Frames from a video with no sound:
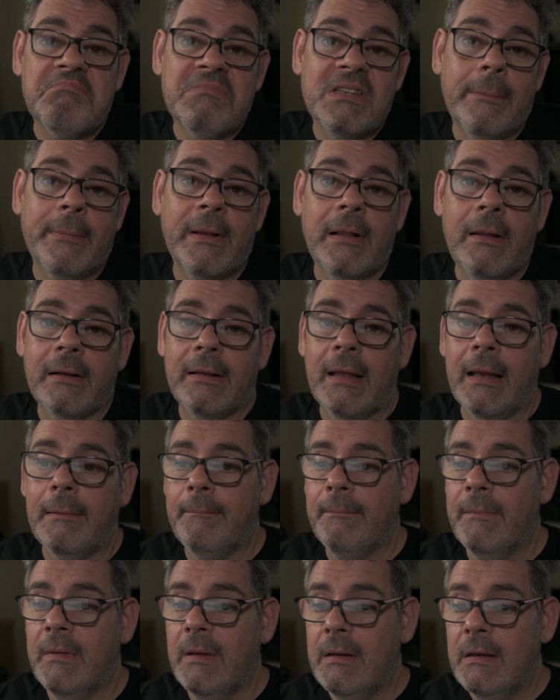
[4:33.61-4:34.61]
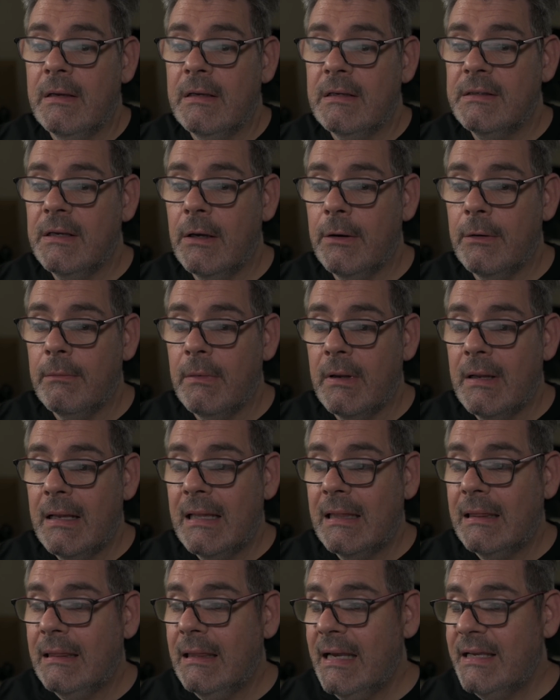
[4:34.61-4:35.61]
something like that. So
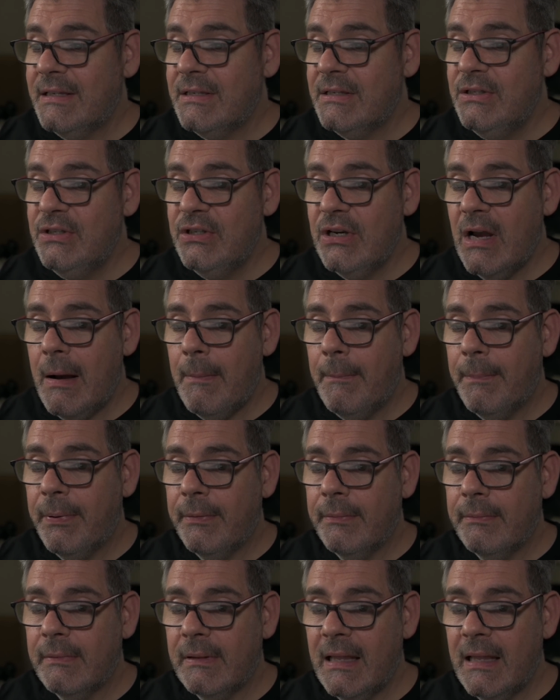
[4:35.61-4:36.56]
let's jump.